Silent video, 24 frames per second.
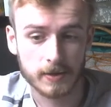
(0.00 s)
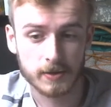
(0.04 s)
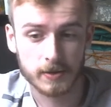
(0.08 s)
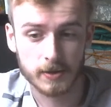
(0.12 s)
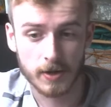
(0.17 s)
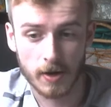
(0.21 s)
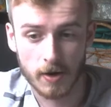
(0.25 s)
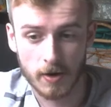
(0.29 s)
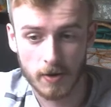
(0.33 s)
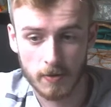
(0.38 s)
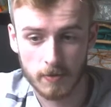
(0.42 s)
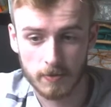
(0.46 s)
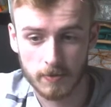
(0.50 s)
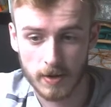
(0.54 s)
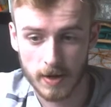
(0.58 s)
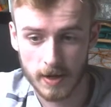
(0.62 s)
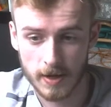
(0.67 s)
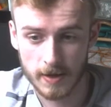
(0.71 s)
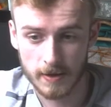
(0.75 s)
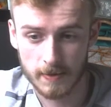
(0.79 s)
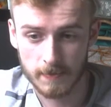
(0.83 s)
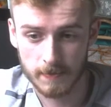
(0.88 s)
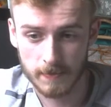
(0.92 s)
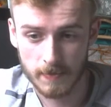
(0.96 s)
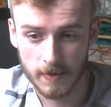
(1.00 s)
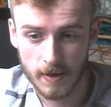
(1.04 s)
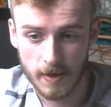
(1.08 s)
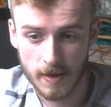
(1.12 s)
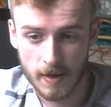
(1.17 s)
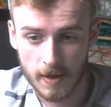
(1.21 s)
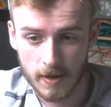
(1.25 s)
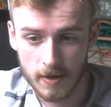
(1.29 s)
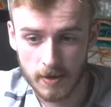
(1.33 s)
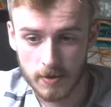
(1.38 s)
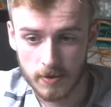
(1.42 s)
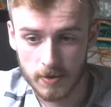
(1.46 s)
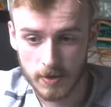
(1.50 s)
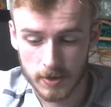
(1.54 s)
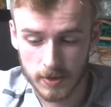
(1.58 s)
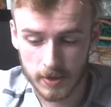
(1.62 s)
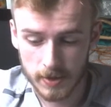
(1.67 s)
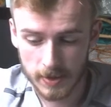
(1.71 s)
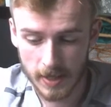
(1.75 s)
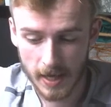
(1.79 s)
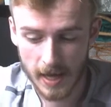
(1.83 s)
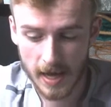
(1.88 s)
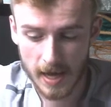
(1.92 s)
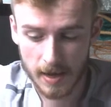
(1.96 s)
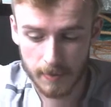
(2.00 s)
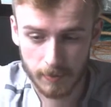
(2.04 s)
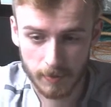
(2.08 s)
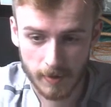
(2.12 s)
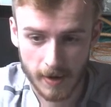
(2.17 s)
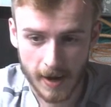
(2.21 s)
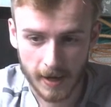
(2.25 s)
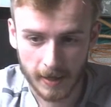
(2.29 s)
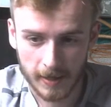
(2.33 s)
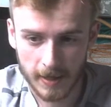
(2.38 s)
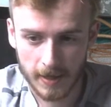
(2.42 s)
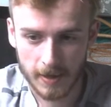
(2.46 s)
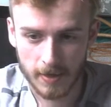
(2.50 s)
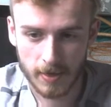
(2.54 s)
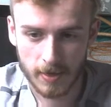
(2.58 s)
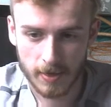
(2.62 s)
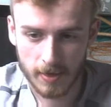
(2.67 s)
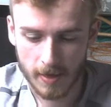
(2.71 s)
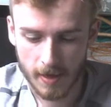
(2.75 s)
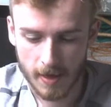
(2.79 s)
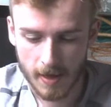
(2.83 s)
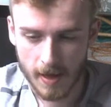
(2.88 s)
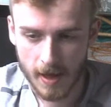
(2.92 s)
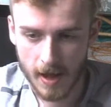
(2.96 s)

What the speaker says: So you can just add brackets,